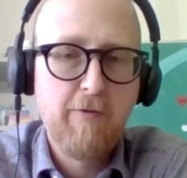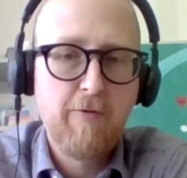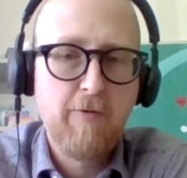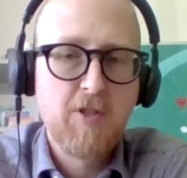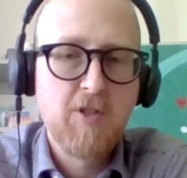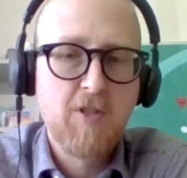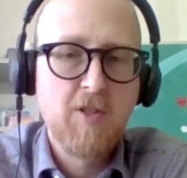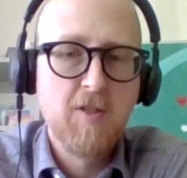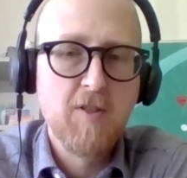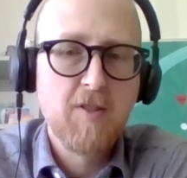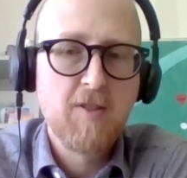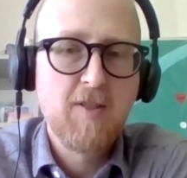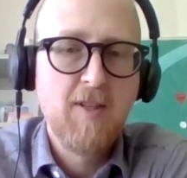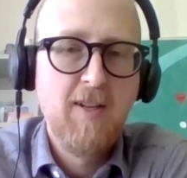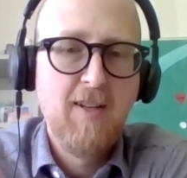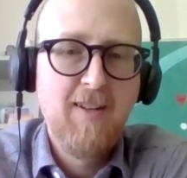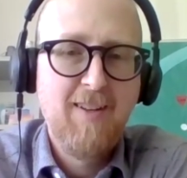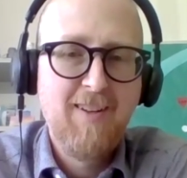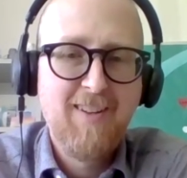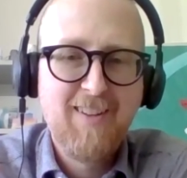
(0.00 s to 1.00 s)
which is
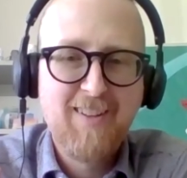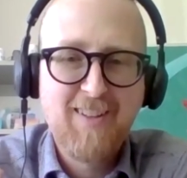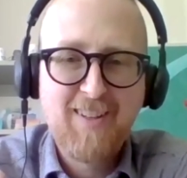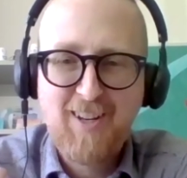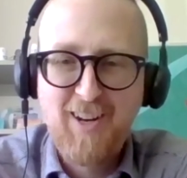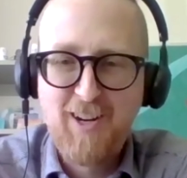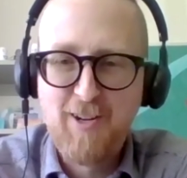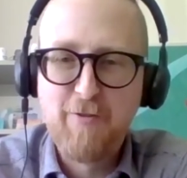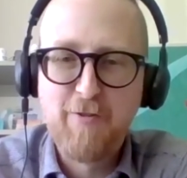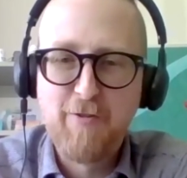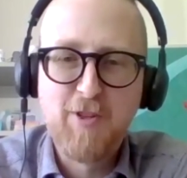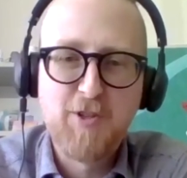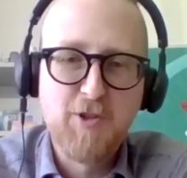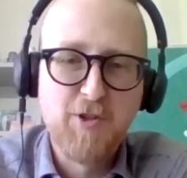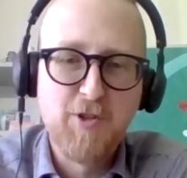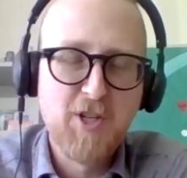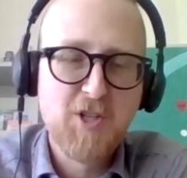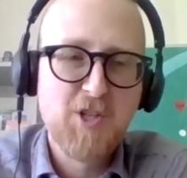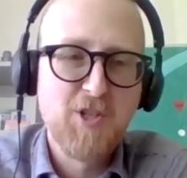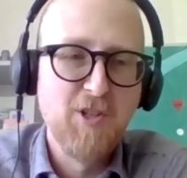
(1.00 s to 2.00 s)
kind of the
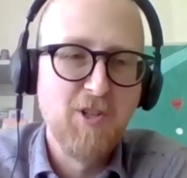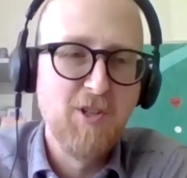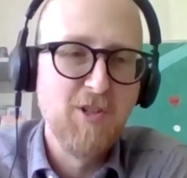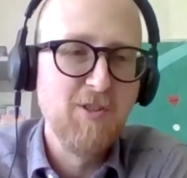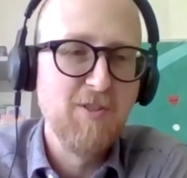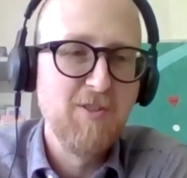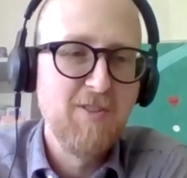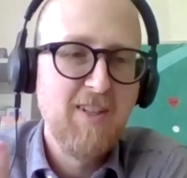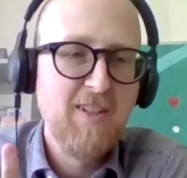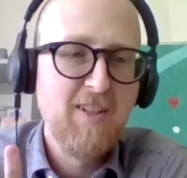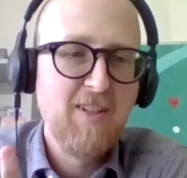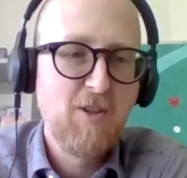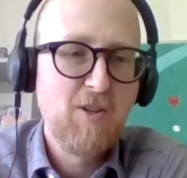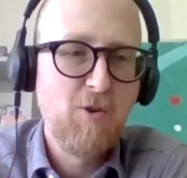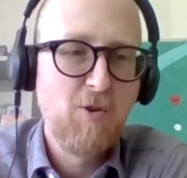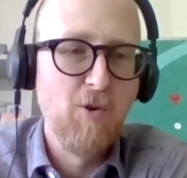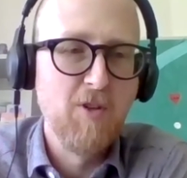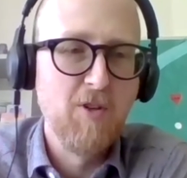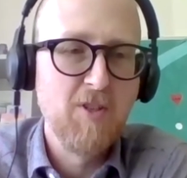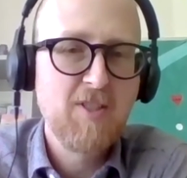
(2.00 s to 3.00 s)
traditional
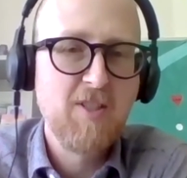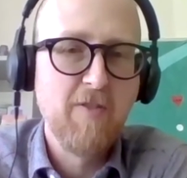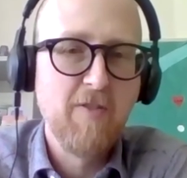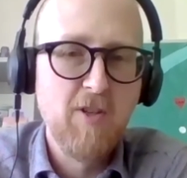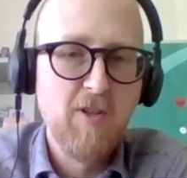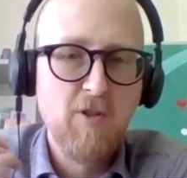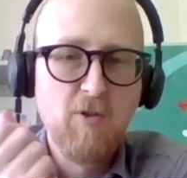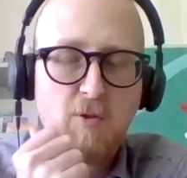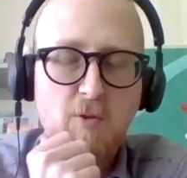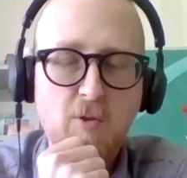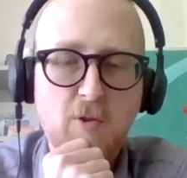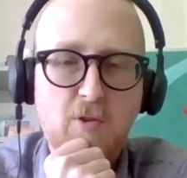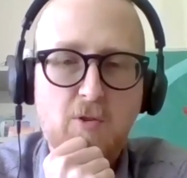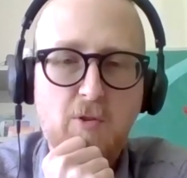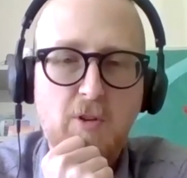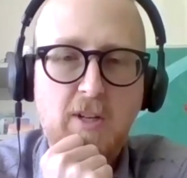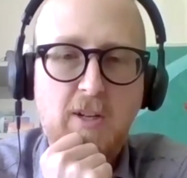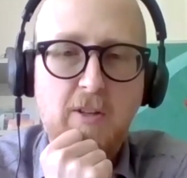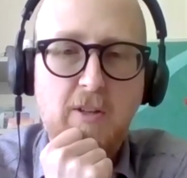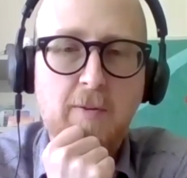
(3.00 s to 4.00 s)
course in the new
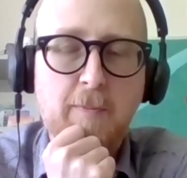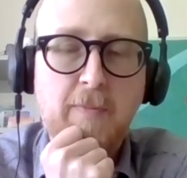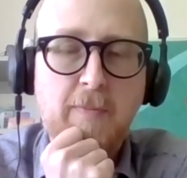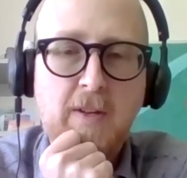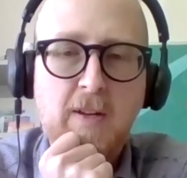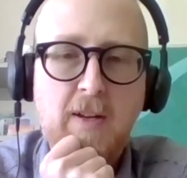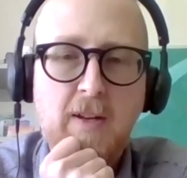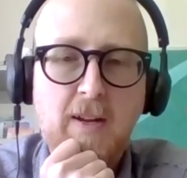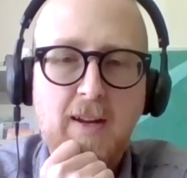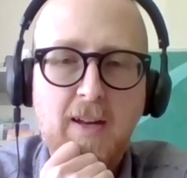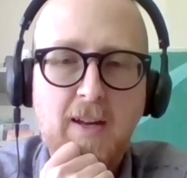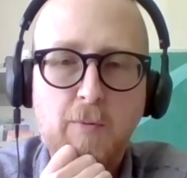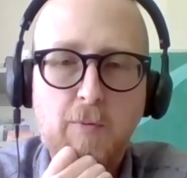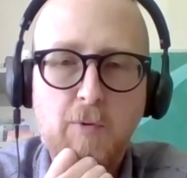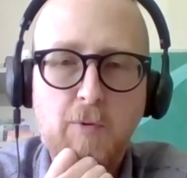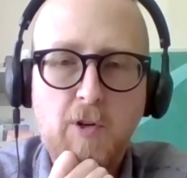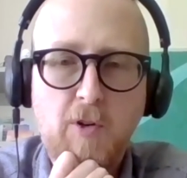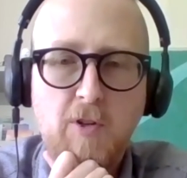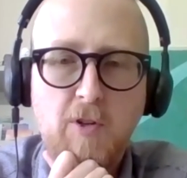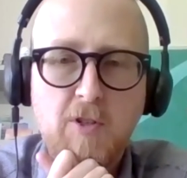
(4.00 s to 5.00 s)
curriculum, and
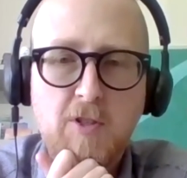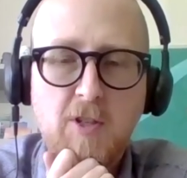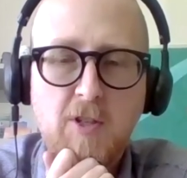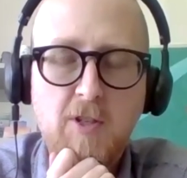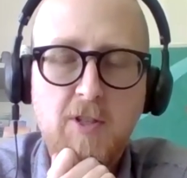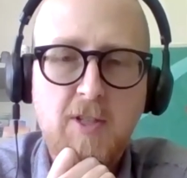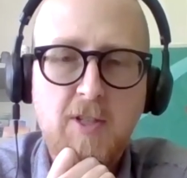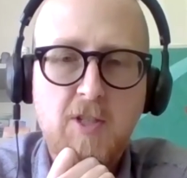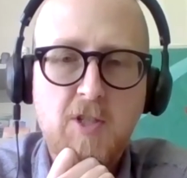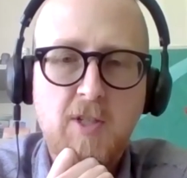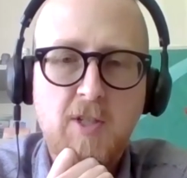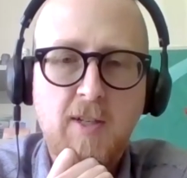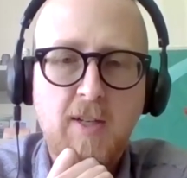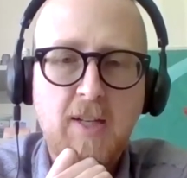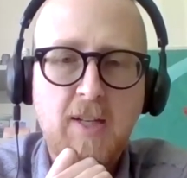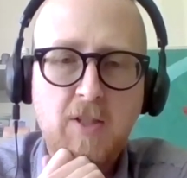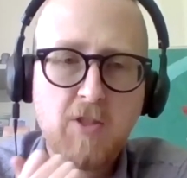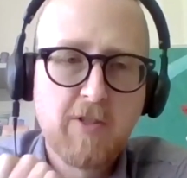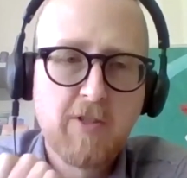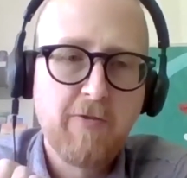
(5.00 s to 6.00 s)
we're going to start teaching
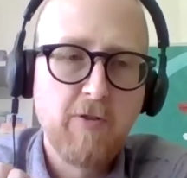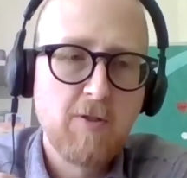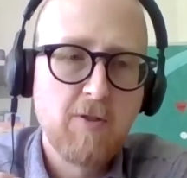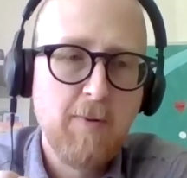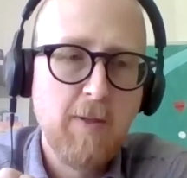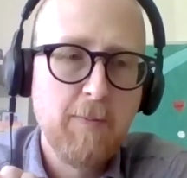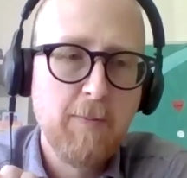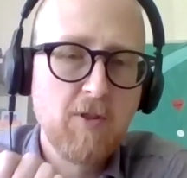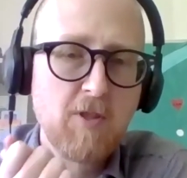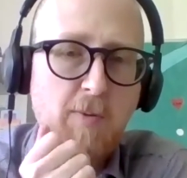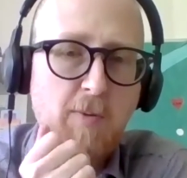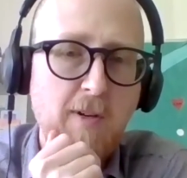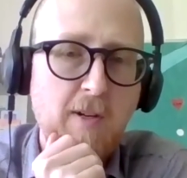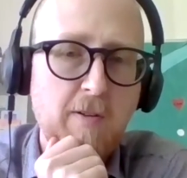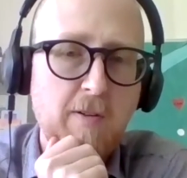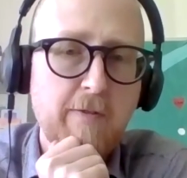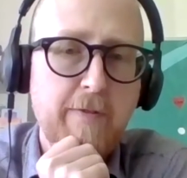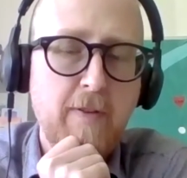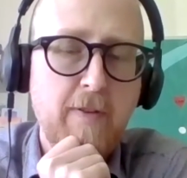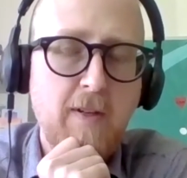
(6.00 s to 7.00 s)
English First Peoples
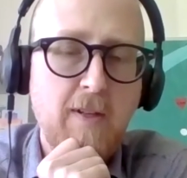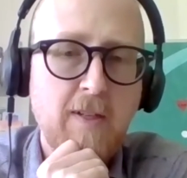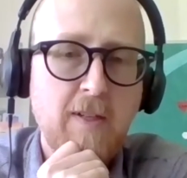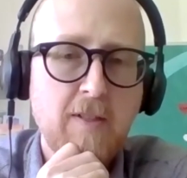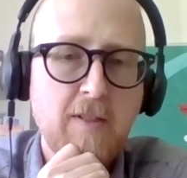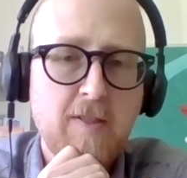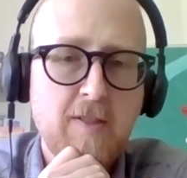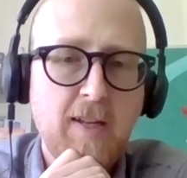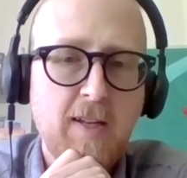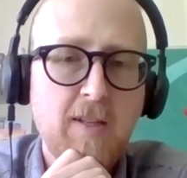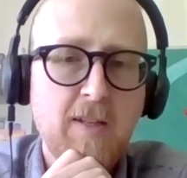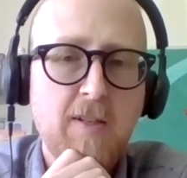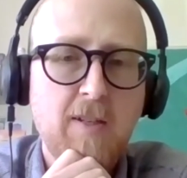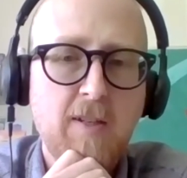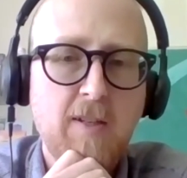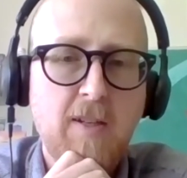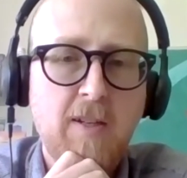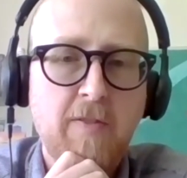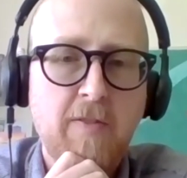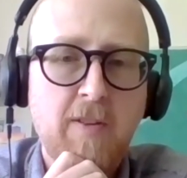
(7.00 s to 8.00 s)
12 instead
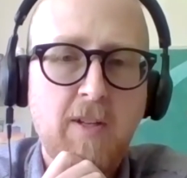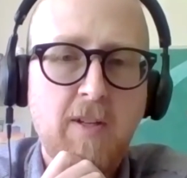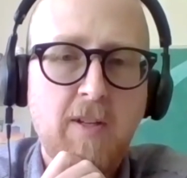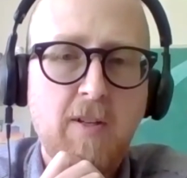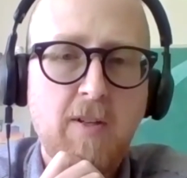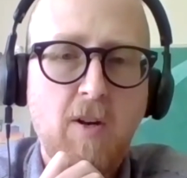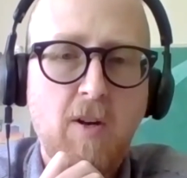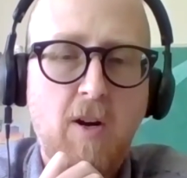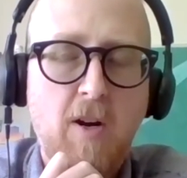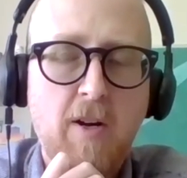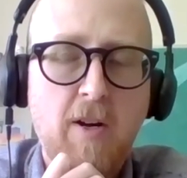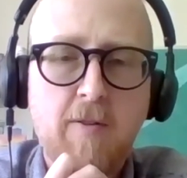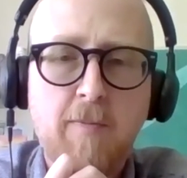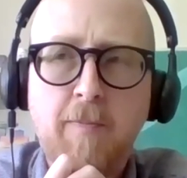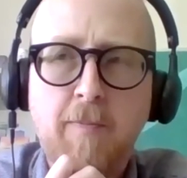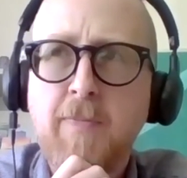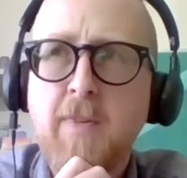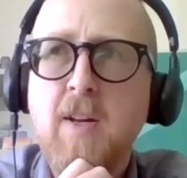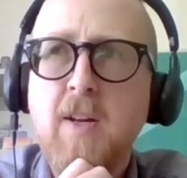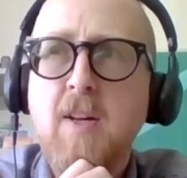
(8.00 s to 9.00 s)
in the
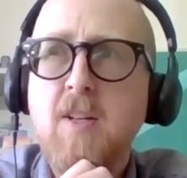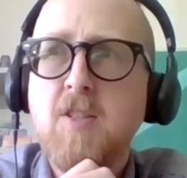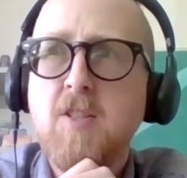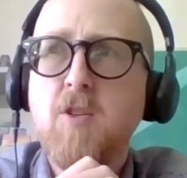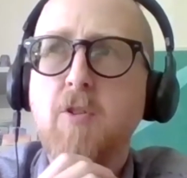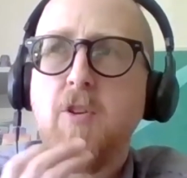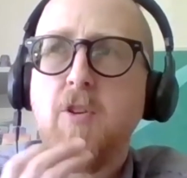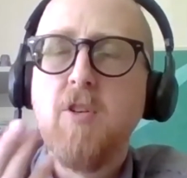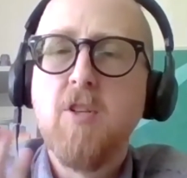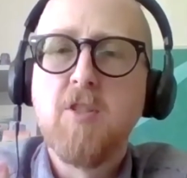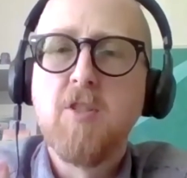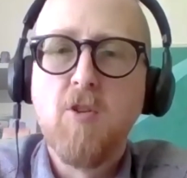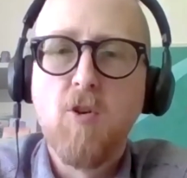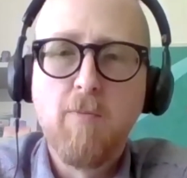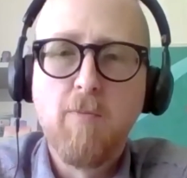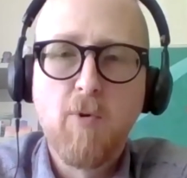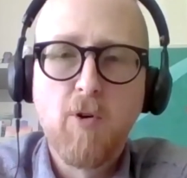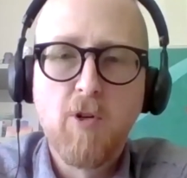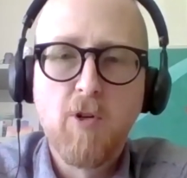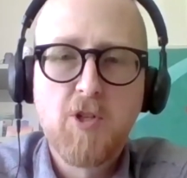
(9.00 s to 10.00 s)
autumn. So there is
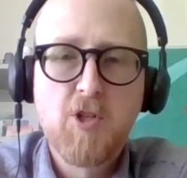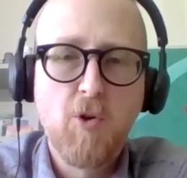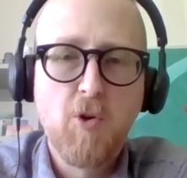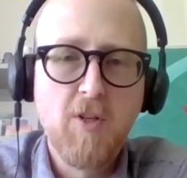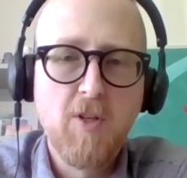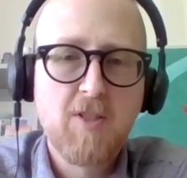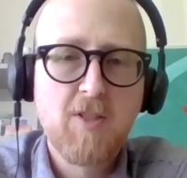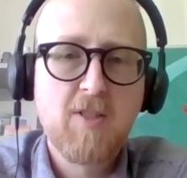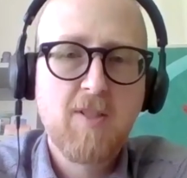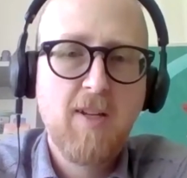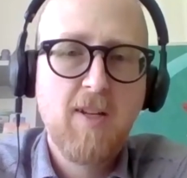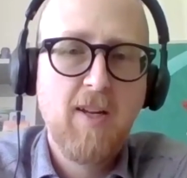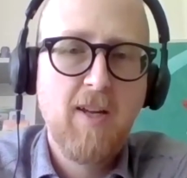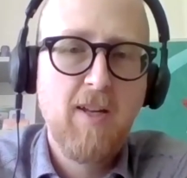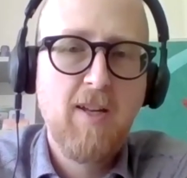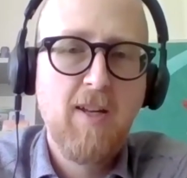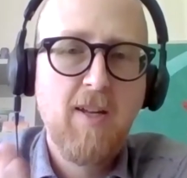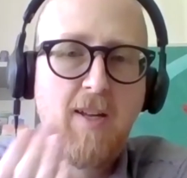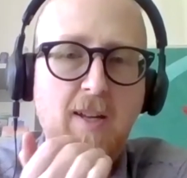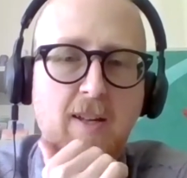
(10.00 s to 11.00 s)
no more choice.
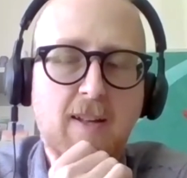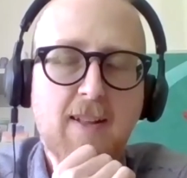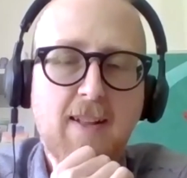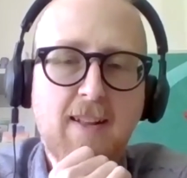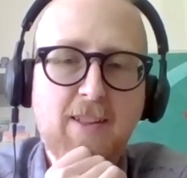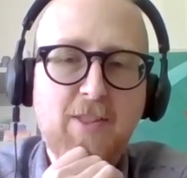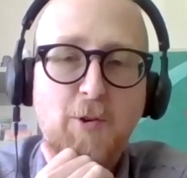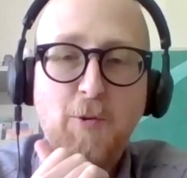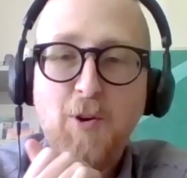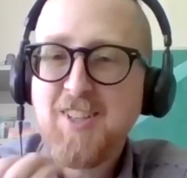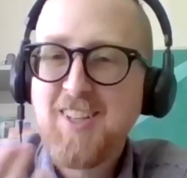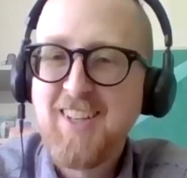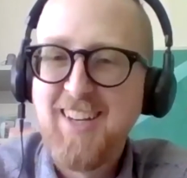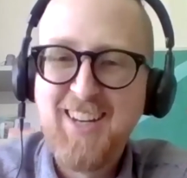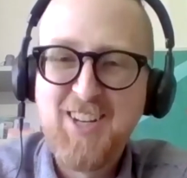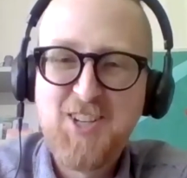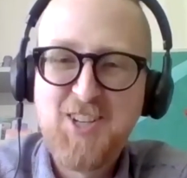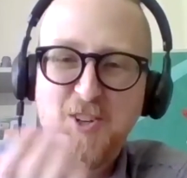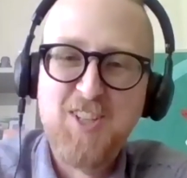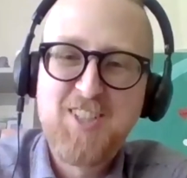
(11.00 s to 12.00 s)
There wasn't
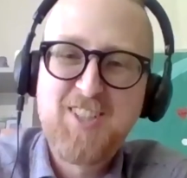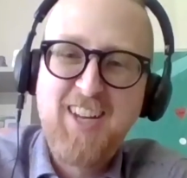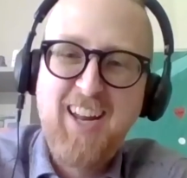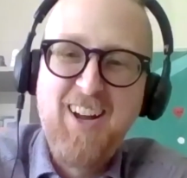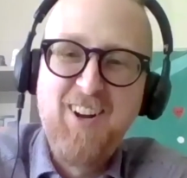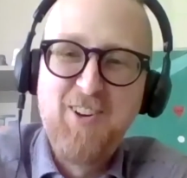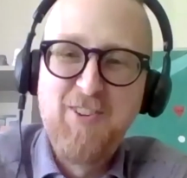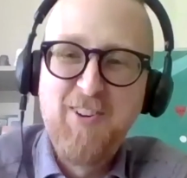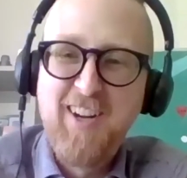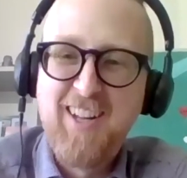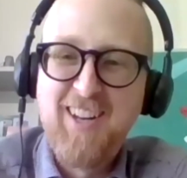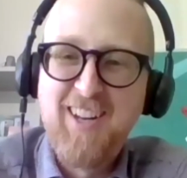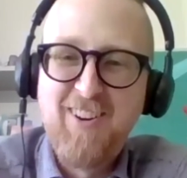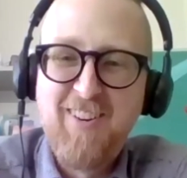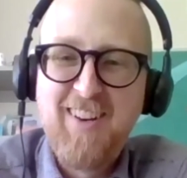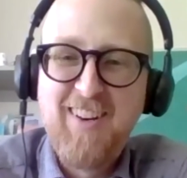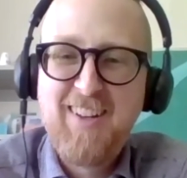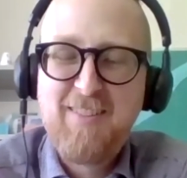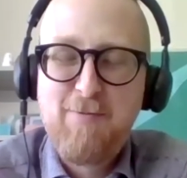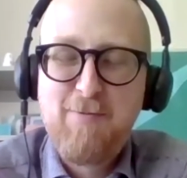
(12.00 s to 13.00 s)
any choice already,
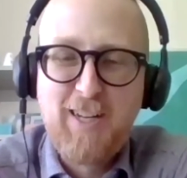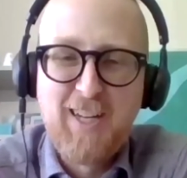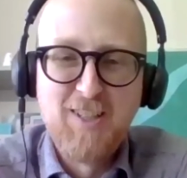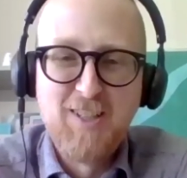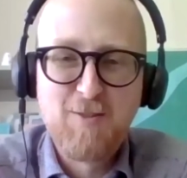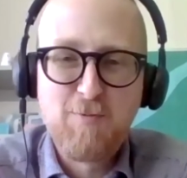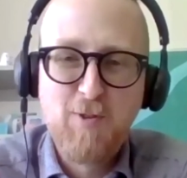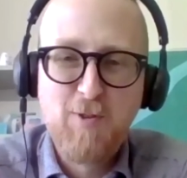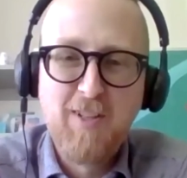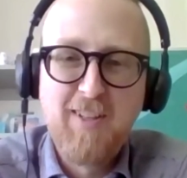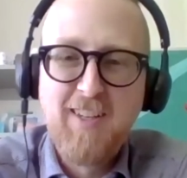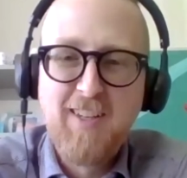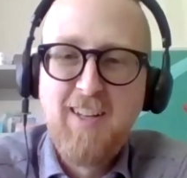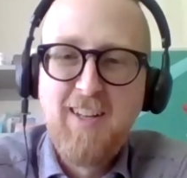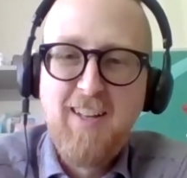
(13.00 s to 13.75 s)
because really